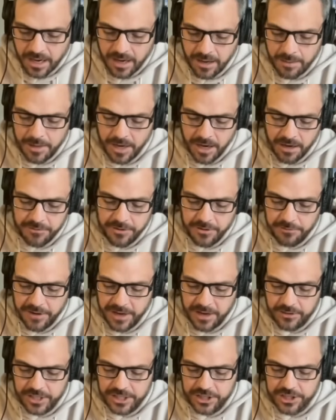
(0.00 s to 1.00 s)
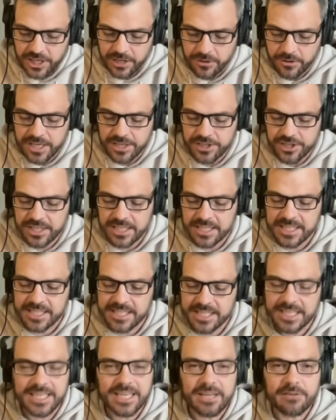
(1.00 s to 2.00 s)
of the founding generation, it's
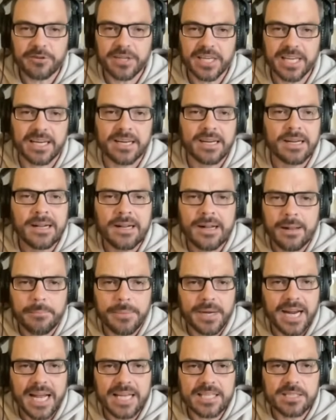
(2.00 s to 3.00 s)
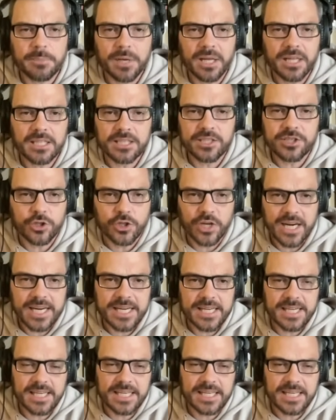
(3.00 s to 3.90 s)
significant. But Hizballah is trained in a